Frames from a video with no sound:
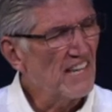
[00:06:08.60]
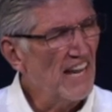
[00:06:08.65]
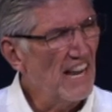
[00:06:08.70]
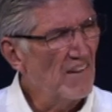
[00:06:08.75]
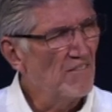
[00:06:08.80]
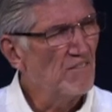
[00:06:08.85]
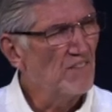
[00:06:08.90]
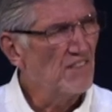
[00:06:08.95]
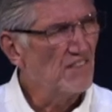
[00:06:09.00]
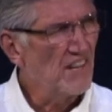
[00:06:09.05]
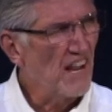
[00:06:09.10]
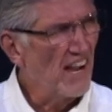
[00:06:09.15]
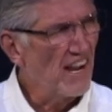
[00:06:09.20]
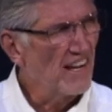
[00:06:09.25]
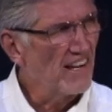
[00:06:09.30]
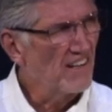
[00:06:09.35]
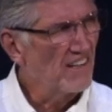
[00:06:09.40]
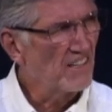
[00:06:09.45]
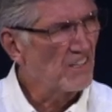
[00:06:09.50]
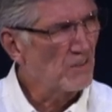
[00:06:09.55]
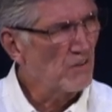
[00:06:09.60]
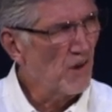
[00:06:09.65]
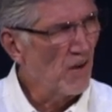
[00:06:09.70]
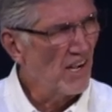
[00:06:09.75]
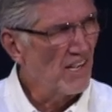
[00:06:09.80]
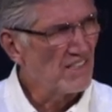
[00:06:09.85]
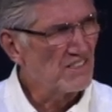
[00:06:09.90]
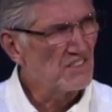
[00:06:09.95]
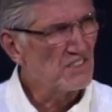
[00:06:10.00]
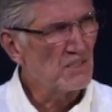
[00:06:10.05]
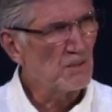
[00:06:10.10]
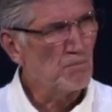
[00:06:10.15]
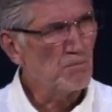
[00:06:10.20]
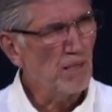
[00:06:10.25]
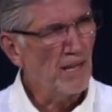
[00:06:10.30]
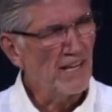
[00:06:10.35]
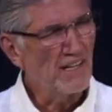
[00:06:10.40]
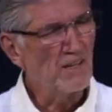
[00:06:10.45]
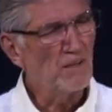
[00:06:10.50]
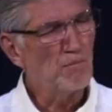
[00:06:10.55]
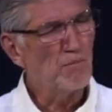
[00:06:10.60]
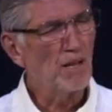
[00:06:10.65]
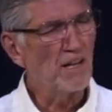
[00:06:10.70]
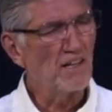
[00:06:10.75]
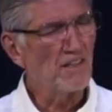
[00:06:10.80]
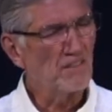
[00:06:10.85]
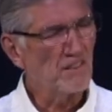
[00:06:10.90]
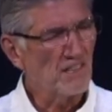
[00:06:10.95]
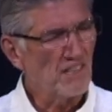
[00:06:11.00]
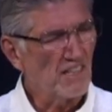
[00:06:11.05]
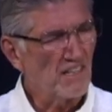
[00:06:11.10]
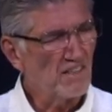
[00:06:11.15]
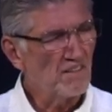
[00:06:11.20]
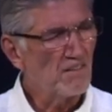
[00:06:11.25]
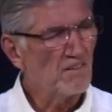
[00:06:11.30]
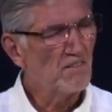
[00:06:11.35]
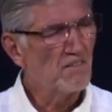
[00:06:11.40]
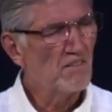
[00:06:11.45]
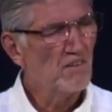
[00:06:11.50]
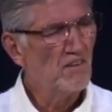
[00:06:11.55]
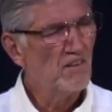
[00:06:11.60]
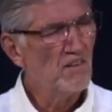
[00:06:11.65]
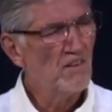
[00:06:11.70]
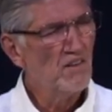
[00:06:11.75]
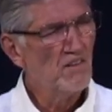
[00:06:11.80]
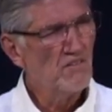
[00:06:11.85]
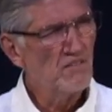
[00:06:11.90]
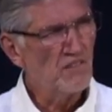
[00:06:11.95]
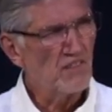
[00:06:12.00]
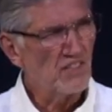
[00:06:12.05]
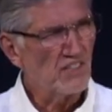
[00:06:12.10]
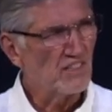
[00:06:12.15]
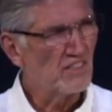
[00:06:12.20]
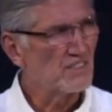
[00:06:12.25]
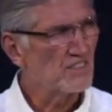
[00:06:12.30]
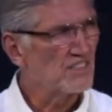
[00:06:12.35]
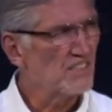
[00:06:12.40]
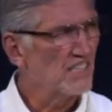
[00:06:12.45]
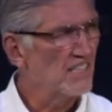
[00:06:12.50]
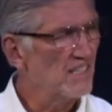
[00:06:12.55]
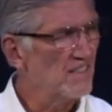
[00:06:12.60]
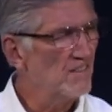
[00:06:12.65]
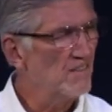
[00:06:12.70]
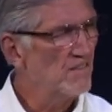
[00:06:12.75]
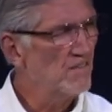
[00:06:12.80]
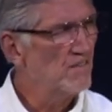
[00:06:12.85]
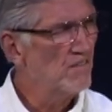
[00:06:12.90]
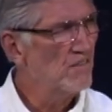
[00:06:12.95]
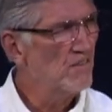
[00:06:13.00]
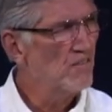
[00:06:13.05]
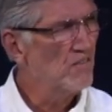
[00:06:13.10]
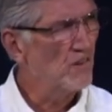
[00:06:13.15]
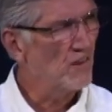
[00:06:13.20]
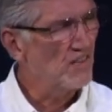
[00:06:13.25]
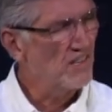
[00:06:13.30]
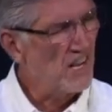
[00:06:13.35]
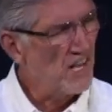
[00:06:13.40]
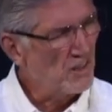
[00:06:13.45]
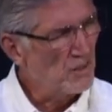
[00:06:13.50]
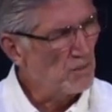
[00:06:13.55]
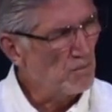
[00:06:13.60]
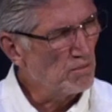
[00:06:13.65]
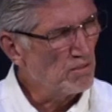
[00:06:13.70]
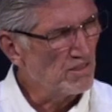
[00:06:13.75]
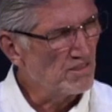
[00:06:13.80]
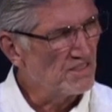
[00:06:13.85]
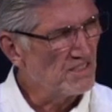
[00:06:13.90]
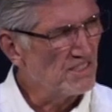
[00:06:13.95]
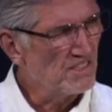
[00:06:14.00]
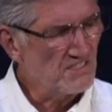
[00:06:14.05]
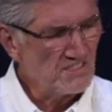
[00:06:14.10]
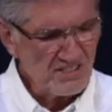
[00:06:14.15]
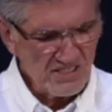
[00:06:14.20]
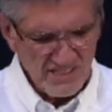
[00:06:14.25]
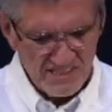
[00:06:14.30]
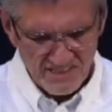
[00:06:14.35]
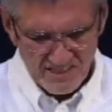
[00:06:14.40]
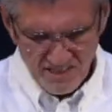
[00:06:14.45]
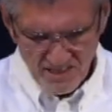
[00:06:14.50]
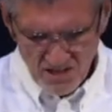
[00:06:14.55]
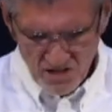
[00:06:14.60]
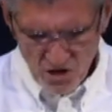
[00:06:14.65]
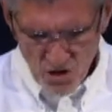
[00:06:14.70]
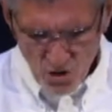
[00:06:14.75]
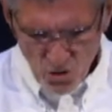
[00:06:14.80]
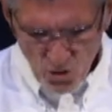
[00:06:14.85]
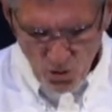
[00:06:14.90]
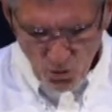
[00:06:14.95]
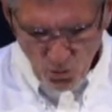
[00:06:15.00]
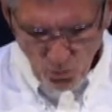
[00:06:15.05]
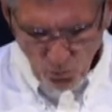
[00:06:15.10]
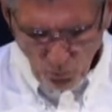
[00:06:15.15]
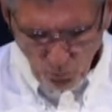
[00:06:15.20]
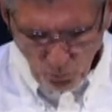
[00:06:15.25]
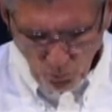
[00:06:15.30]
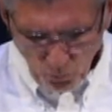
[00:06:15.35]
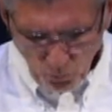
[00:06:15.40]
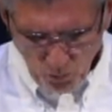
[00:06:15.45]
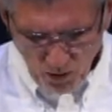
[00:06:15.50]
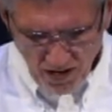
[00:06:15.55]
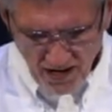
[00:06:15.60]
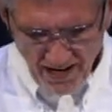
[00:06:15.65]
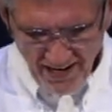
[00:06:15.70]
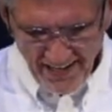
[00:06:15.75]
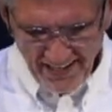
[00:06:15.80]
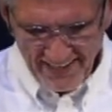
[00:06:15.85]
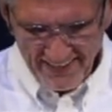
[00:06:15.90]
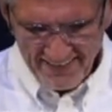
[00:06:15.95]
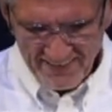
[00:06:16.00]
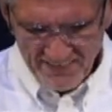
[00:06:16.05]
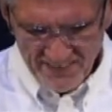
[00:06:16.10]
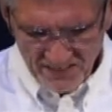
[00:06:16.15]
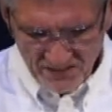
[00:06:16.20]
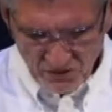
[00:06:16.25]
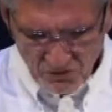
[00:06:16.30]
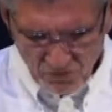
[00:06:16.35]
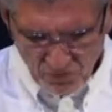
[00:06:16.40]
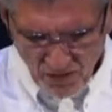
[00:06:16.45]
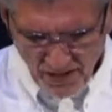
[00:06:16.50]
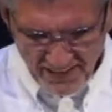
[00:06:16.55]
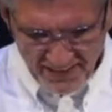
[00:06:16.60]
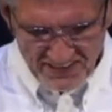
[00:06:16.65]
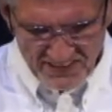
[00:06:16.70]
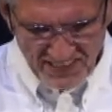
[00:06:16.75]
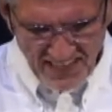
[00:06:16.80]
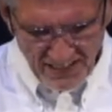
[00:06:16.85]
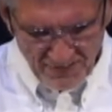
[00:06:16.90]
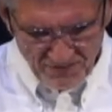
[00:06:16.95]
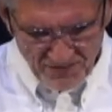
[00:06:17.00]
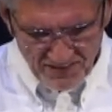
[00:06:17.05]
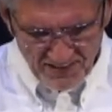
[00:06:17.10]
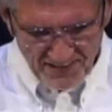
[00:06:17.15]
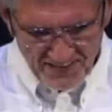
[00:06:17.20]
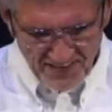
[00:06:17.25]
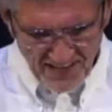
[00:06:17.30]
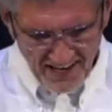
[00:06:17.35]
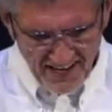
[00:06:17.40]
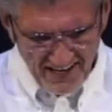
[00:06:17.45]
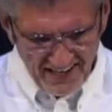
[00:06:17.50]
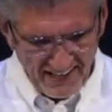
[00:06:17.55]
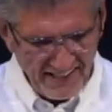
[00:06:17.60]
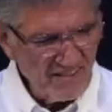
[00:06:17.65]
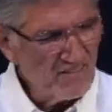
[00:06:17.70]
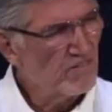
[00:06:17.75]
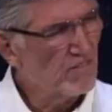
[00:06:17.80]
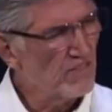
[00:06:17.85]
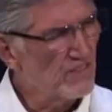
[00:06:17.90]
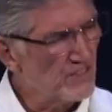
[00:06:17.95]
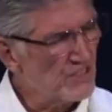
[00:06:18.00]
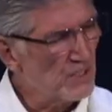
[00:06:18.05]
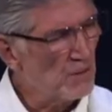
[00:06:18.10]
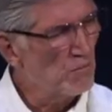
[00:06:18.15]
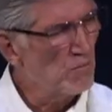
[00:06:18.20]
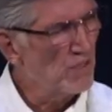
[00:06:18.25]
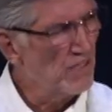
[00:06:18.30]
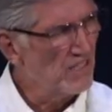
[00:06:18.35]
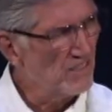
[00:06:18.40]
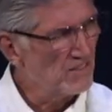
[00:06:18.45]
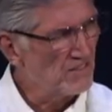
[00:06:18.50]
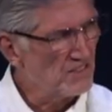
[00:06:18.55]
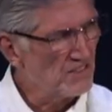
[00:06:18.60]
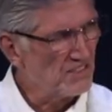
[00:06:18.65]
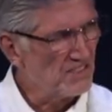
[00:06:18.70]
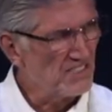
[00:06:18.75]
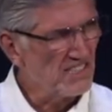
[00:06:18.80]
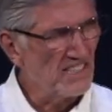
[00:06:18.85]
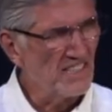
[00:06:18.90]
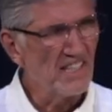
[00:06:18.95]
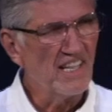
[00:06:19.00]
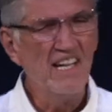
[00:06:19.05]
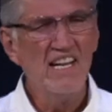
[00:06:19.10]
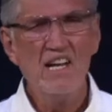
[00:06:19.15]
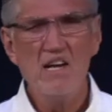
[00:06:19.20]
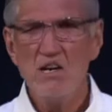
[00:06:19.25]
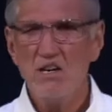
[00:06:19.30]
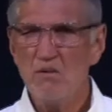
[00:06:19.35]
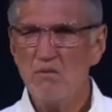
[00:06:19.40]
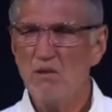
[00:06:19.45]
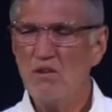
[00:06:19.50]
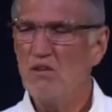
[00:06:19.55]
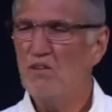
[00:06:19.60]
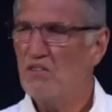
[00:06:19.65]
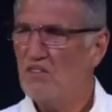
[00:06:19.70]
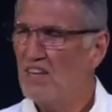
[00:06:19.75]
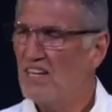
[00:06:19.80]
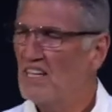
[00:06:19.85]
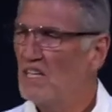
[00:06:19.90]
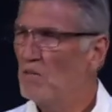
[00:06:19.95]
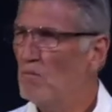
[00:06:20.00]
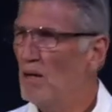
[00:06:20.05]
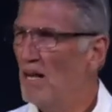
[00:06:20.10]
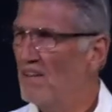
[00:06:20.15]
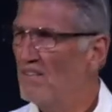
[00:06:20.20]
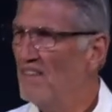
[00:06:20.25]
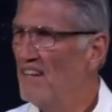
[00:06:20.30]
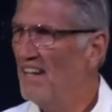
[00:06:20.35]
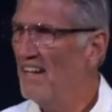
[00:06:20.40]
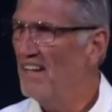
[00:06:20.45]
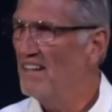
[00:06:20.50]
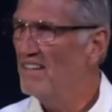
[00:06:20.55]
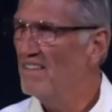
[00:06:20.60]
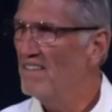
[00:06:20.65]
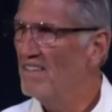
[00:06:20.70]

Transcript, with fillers: have to die on a cross to pay the penalty for your sin, for another person's sin? Why did Christ have to die for someone else's sin? Will you think about that?